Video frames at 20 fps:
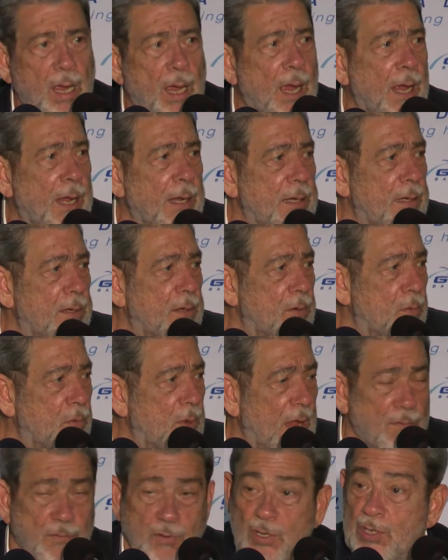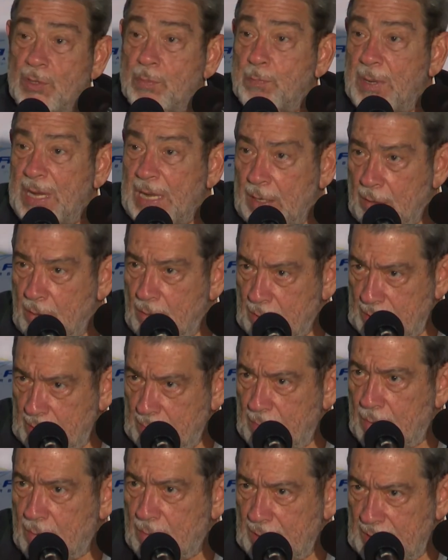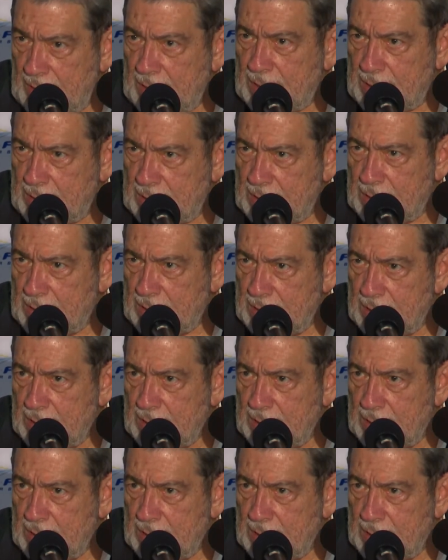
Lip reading: And we have to speak out about this,